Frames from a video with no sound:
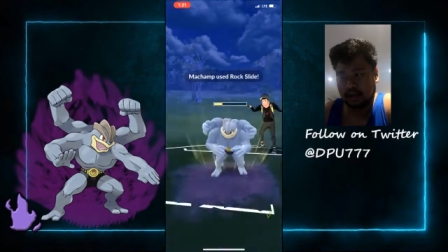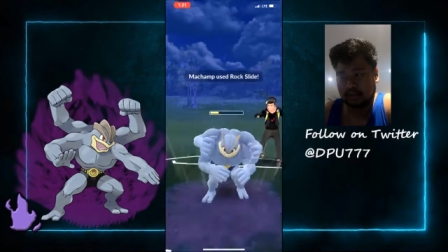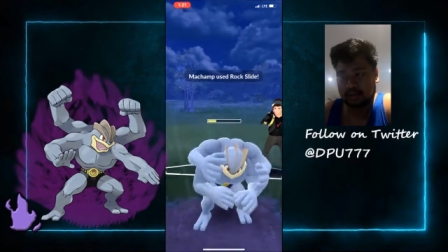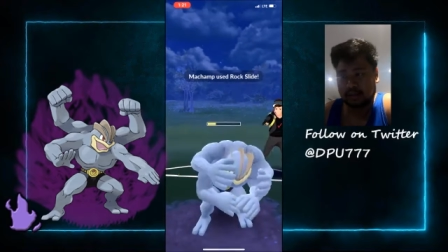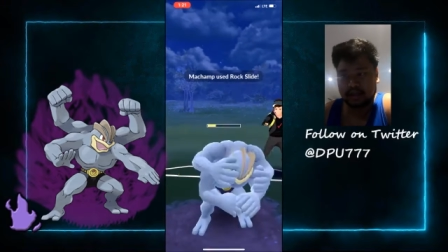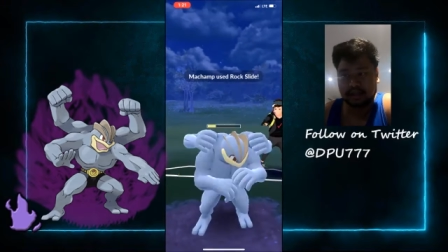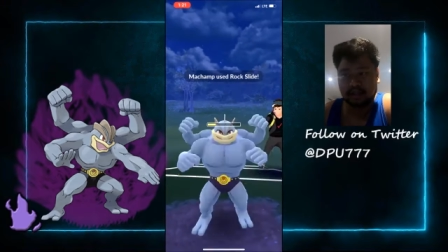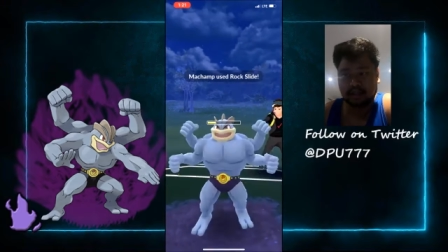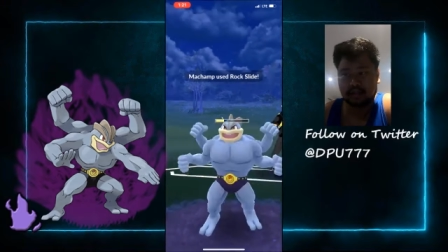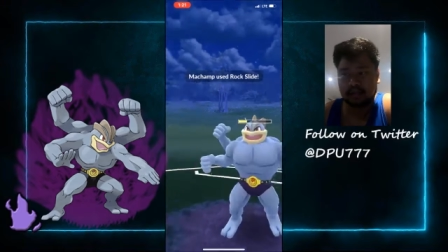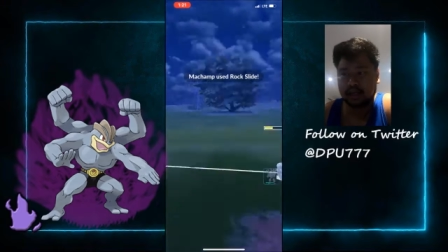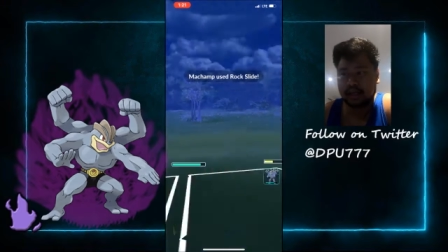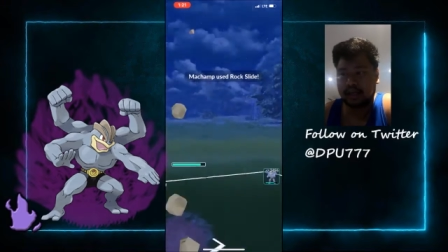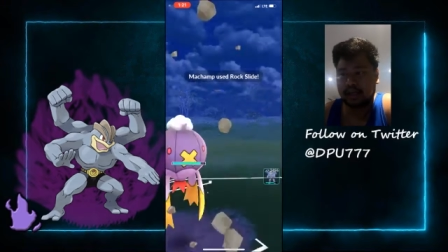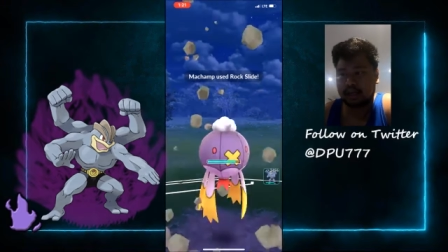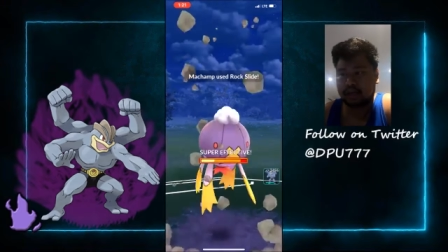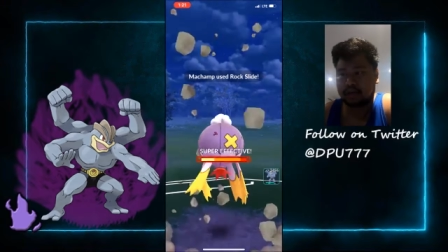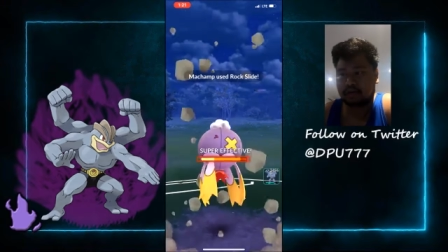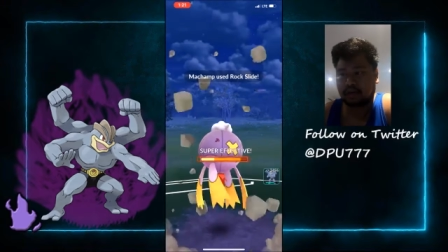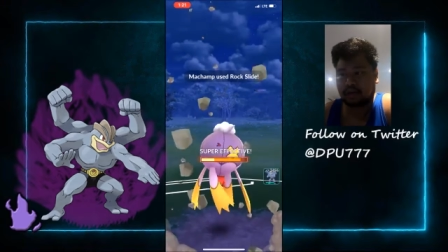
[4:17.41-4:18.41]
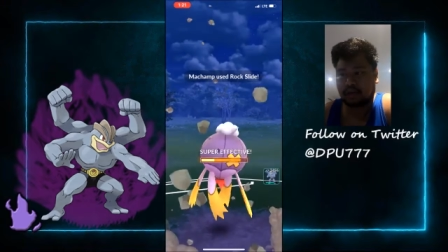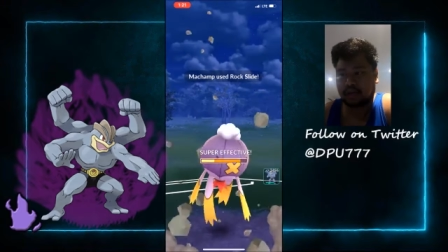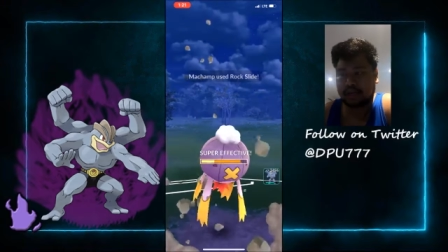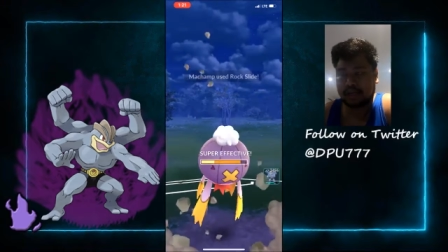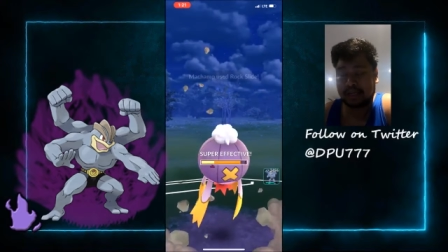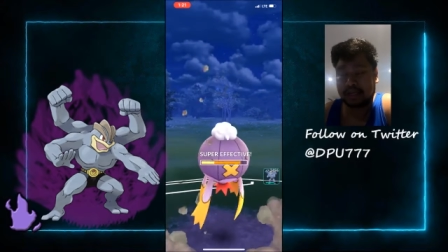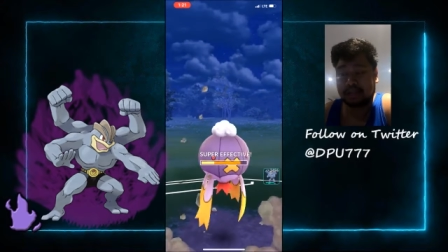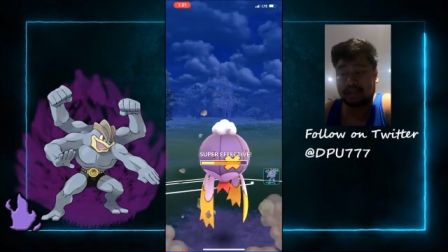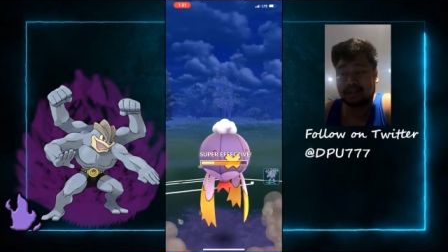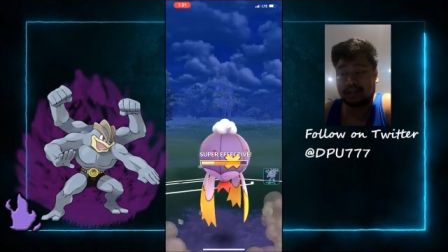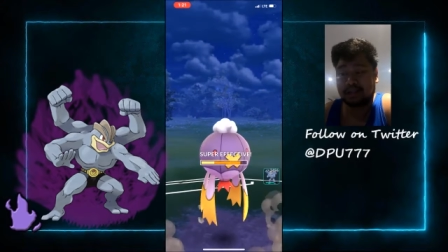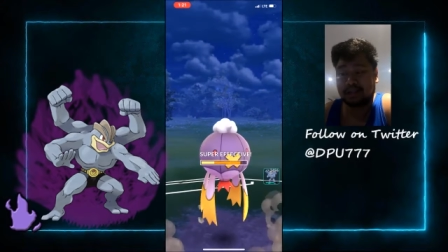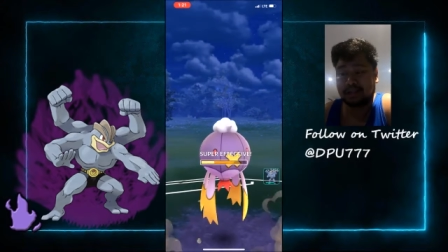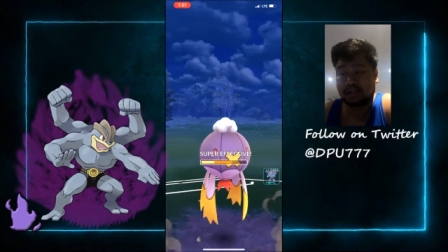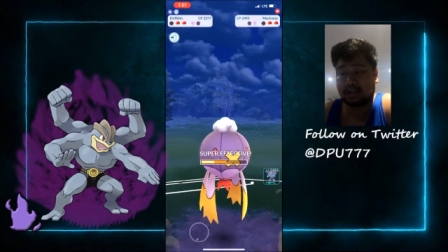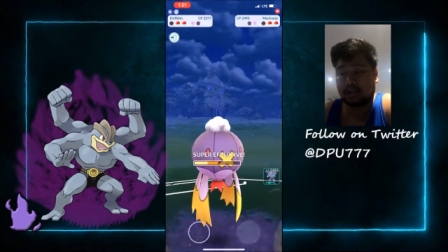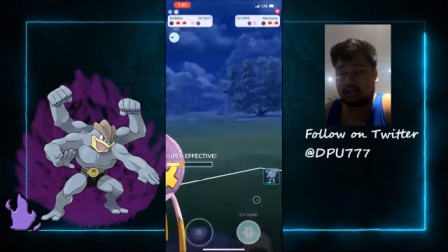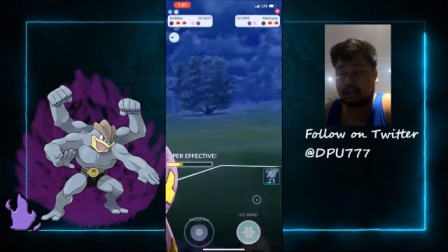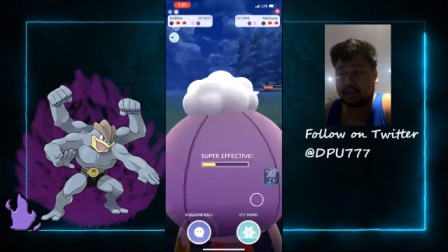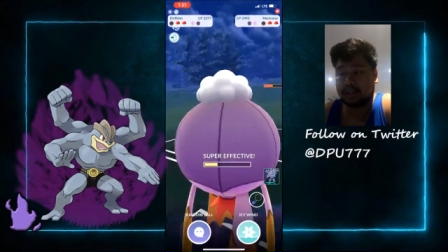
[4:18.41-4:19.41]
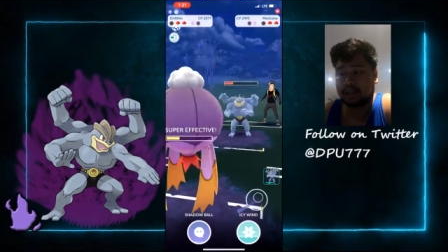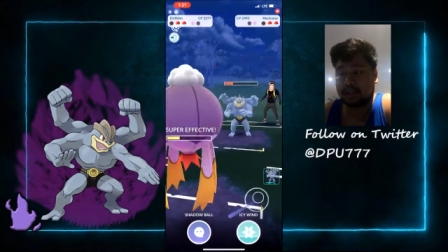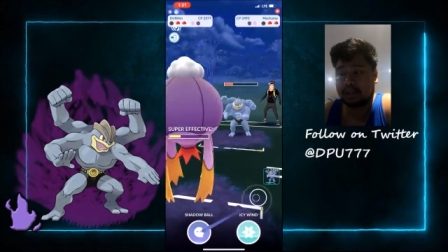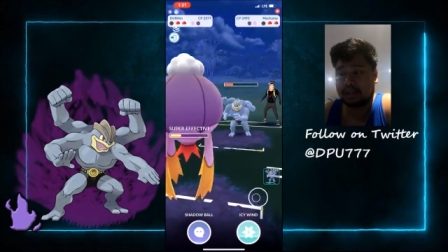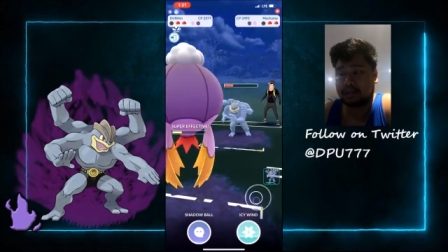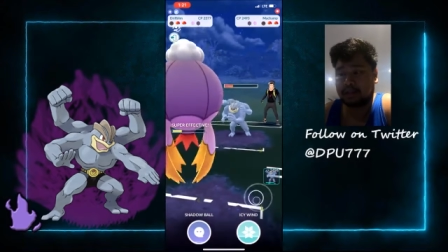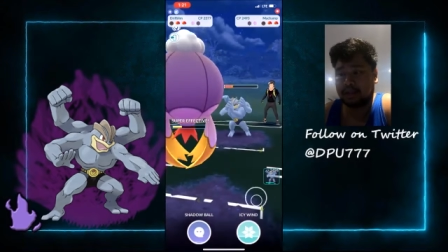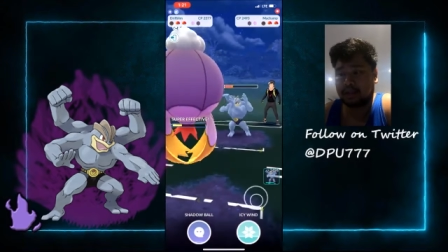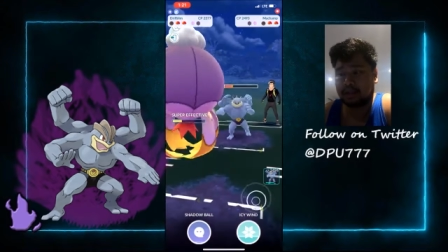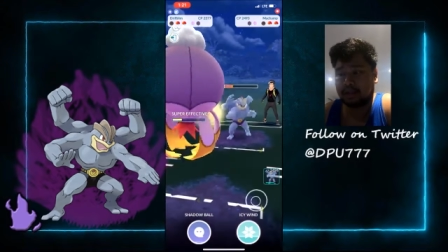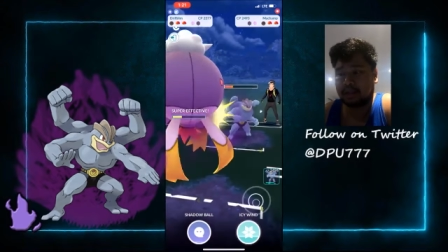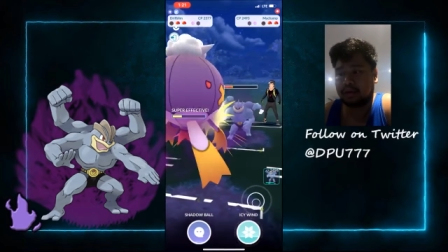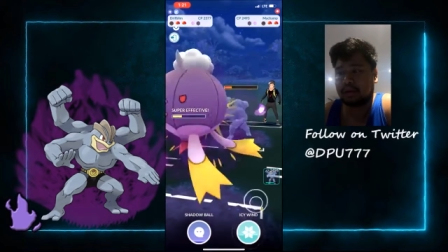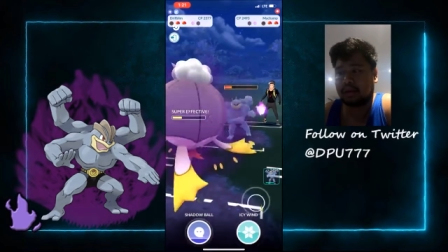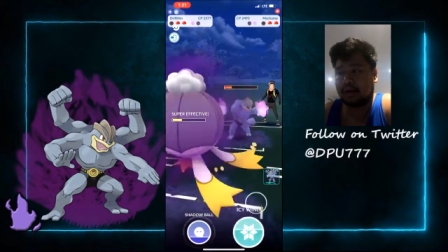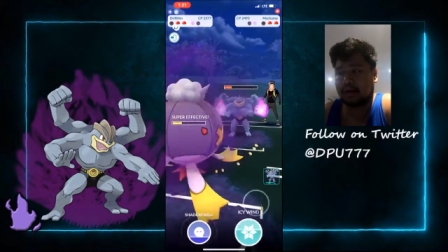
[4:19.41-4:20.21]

Yeah, so right here Rock Slide does so much damage,